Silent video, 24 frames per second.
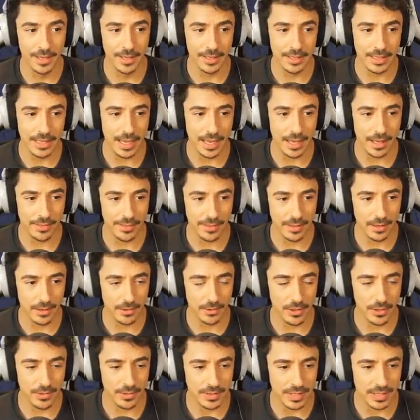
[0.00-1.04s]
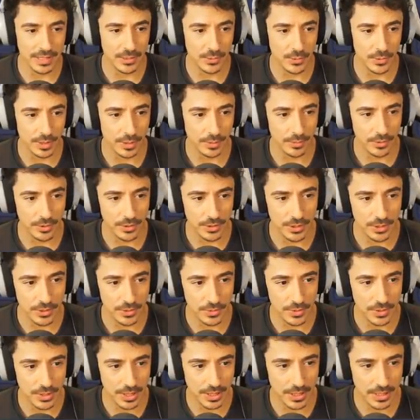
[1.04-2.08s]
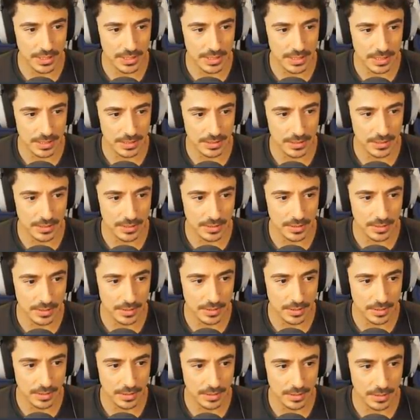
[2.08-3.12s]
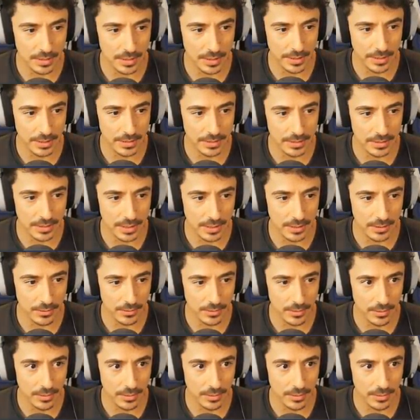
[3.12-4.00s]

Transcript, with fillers: yeah, I think I'll use this one. I'm going to tuck it in like so.